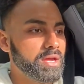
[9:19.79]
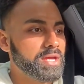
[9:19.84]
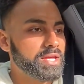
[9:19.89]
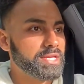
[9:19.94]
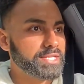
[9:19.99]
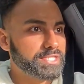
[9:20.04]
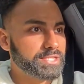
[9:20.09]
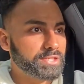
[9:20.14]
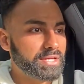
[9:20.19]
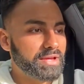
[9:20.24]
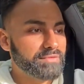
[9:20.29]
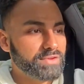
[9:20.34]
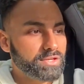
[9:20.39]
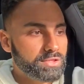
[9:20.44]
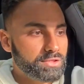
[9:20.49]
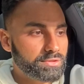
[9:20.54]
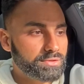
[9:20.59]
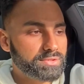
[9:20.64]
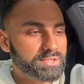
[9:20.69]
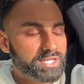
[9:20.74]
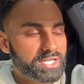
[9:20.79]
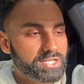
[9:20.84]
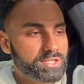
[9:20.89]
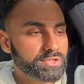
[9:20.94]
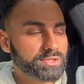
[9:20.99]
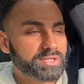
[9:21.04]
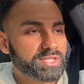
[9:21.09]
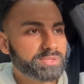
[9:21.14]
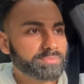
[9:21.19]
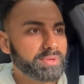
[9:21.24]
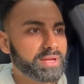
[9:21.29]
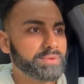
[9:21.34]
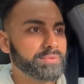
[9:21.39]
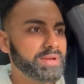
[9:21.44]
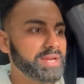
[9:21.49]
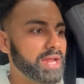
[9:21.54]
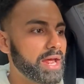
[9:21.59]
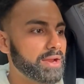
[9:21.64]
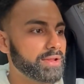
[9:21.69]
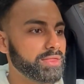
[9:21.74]
You still have your little digital display
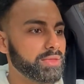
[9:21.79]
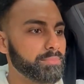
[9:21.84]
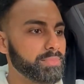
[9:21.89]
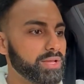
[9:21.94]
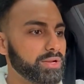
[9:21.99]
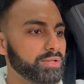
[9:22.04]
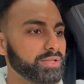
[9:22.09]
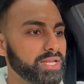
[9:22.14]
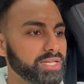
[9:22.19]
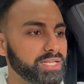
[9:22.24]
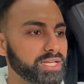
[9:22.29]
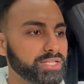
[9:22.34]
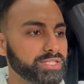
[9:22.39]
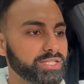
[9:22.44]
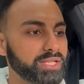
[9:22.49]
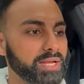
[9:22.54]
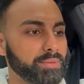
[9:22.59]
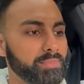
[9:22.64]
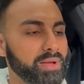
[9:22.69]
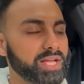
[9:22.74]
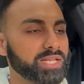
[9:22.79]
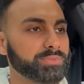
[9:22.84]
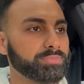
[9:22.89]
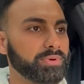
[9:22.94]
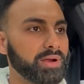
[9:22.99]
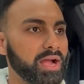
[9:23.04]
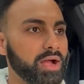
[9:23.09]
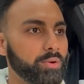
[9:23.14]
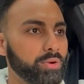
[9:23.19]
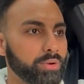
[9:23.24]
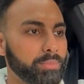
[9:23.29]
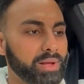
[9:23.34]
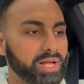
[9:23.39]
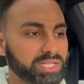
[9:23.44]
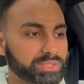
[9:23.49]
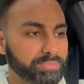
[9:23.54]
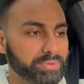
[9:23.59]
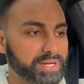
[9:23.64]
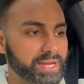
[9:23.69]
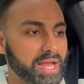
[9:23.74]
readout in the middle that tells you like miles per hour,
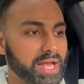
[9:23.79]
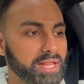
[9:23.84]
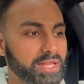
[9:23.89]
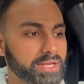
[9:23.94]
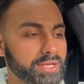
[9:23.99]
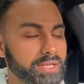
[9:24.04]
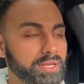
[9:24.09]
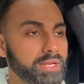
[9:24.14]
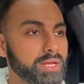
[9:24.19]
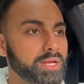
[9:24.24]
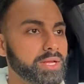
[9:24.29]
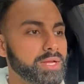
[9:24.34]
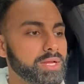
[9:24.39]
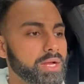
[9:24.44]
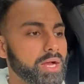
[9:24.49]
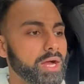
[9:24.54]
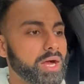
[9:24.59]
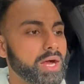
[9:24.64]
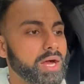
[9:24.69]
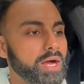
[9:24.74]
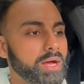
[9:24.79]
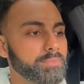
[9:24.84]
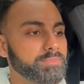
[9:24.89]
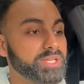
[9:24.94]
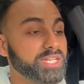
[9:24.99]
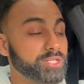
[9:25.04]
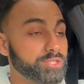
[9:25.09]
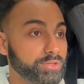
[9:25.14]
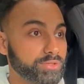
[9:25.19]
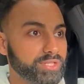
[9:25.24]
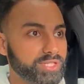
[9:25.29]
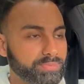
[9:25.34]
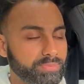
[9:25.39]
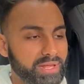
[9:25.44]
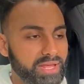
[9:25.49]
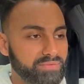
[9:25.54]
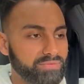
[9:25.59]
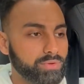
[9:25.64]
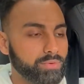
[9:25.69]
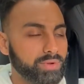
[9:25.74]
miles per gallon, digital
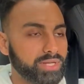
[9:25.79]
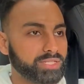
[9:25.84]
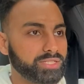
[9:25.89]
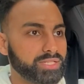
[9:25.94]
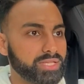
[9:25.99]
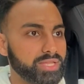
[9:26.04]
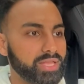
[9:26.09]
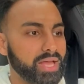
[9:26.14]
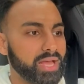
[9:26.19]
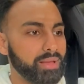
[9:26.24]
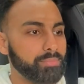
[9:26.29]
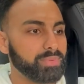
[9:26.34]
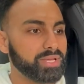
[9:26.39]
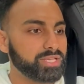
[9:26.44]
display if you want to see that.